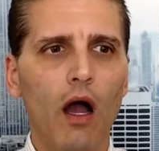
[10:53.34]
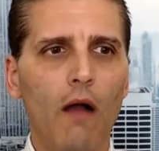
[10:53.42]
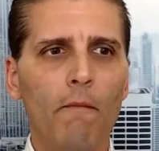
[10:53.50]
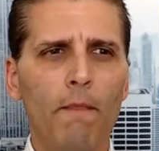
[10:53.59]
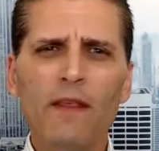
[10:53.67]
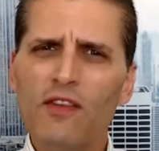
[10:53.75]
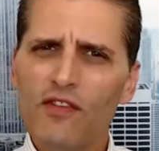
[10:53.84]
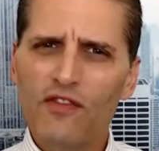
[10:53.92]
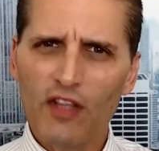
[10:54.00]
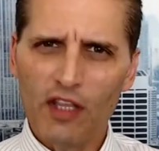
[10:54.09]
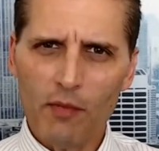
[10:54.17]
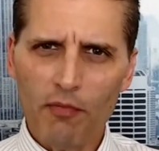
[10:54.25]
this is
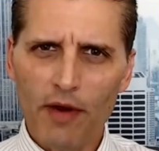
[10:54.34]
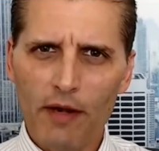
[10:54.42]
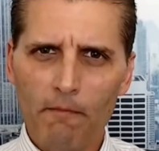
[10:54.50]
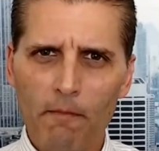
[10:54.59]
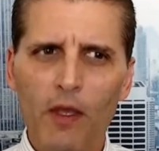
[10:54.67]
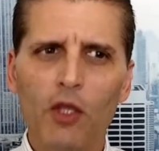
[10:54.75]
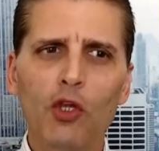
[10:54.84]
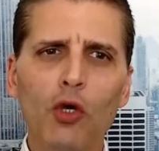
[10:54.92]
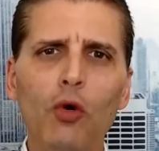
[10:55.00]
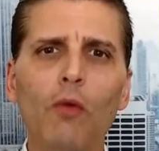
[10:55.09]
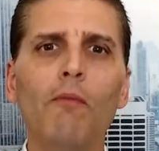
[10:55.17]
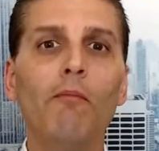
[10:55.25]
deliberate. You
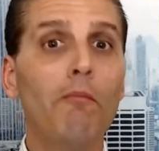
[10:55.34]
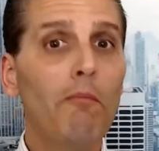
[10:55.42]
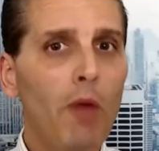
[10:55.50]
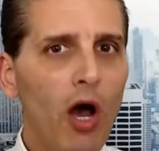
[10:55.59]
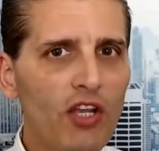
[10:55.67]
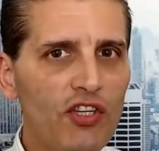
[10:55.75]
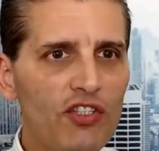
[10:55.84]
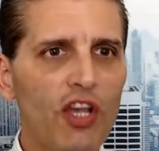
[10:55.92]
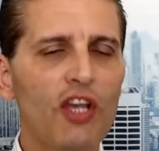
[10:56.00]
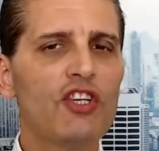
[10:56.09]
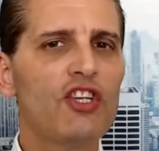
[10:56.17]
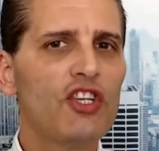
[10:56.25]
must
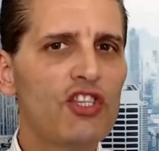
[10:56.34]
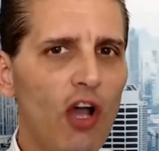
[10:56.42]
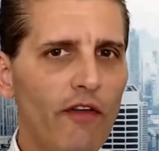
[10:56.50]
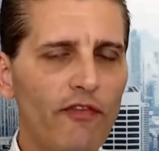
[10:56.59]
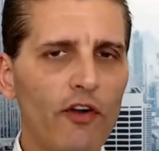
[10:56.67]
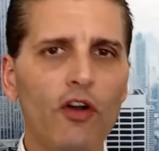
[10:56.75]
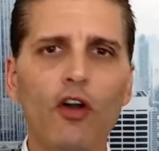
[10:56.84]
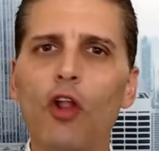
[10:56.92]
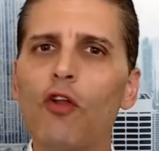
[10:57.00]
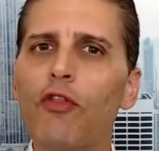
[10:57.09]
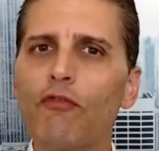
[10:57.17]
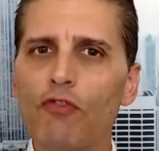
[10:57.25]
suffer
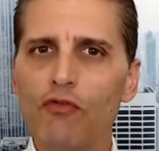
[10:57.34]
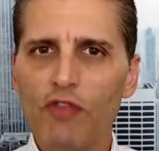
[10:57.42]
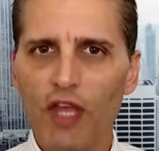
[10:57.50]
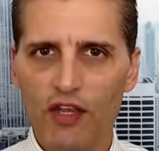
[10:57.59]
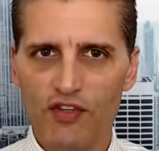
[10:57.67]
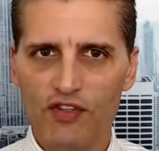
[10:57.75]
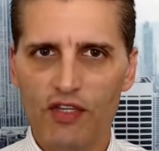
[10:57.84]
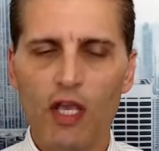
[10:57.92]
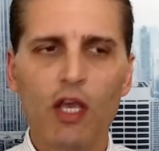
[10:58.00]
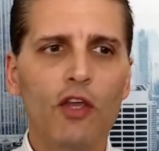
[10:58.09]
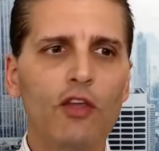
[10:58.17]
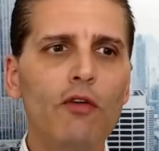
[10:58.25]
through this.
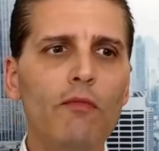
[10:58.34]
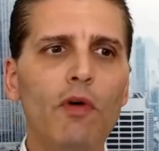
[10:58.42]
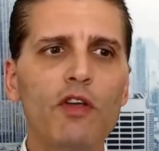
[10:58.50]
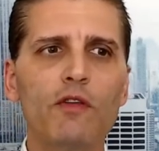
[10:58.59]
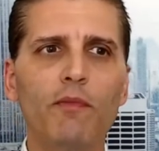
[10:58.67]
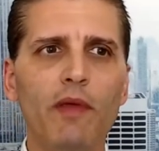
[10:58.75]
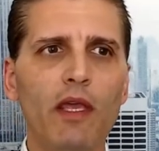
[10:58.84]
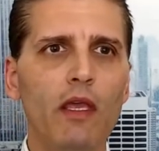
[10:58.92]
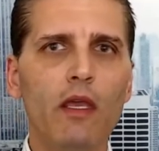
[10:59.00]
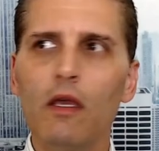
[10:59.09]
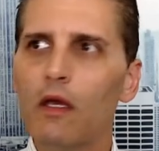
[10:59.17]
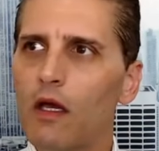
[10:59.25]
You must
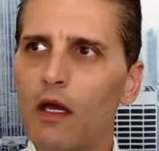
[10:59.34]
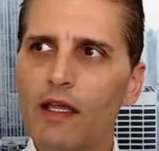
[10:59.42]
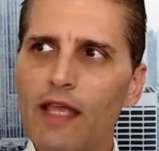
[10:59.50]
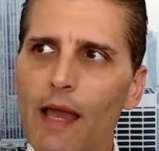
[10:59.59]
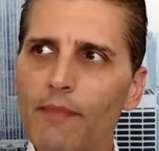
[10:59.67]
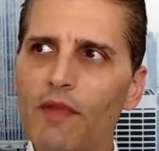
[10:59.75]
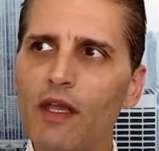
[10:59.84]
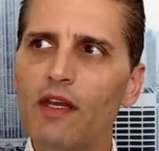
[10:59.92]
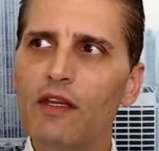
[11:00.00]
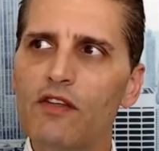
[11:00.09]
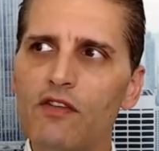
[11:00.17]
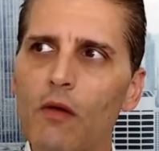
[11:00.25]
be kept in
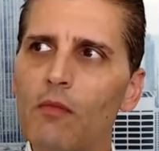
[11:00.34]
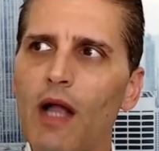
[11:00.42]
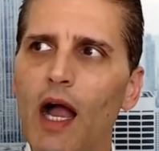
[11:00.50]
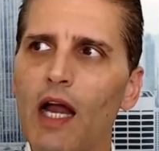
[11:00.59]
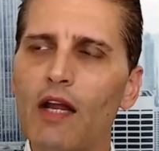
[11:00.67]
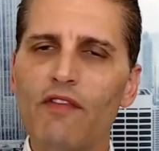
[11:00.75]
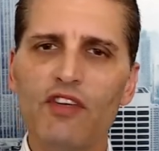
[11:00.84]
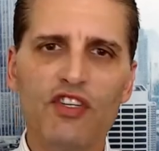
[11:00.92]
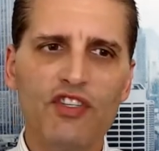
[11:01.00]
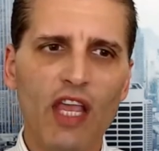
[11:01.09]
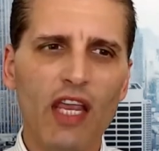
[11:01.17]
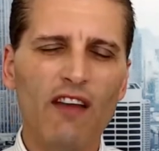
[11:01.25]
some kind of a
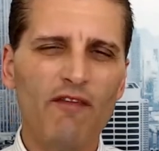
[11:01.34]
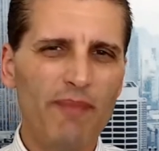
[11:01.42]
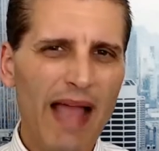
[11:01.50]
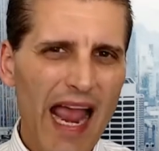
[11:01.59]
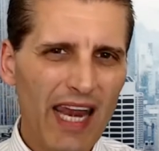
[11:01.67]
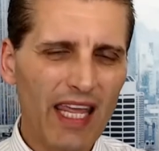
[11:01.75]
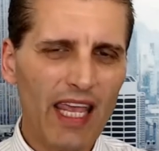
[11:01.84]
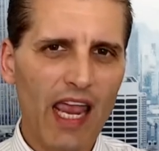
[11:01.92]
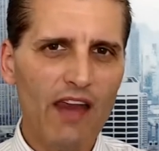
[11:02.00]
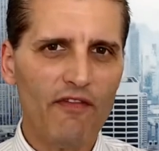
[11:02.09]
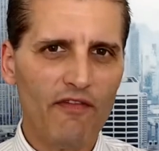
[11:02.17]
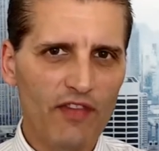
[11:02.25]
state of panic and
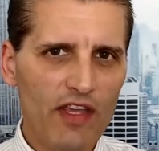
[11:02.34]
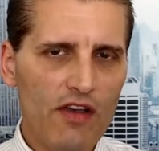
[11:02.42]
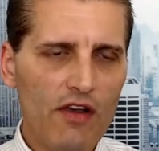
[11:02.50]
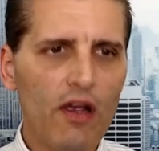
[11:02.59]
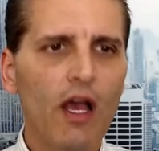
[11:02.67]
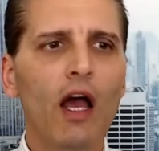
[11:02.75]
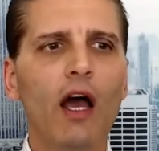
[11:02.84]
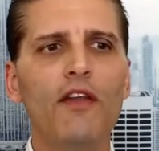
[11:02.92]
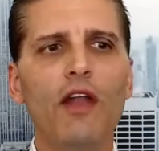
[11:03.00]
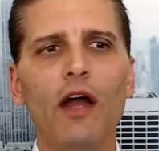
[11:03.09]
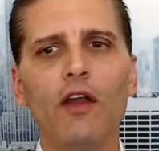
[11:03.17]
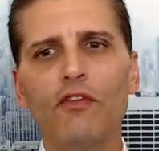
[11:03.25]
fear,
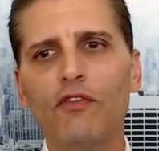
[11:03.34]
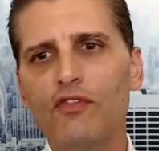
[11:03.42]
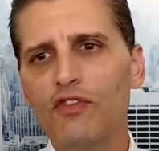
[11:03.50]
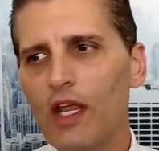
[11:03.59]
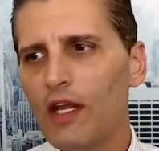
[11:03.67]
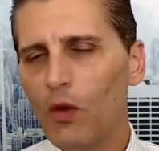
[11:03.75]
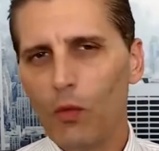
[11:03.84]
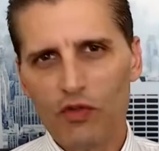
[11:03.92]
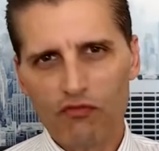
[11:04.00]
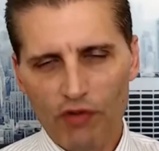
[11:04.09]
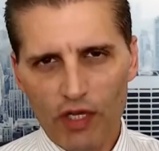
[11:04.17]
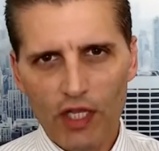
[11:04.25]
not understanding what's
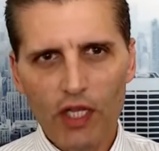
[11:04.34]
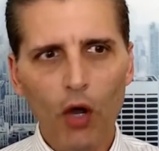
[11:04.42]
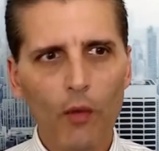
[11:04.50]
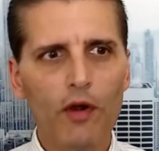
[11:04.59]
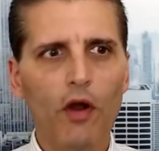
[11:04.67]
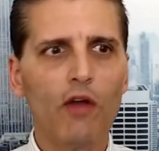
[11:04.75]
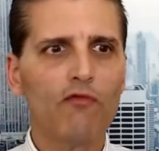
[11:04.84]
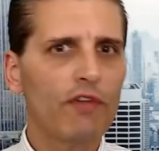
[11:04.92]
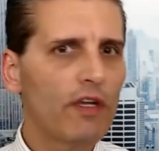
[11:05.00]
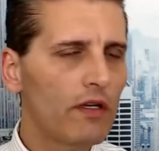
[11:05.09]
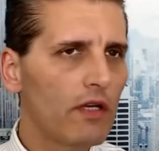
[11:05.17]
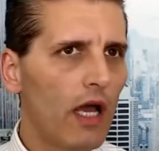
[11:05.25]
really going on,
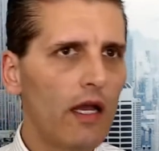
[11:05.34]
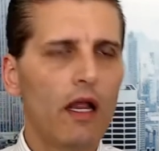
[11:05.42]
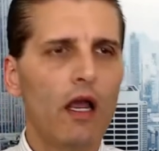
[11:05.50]
not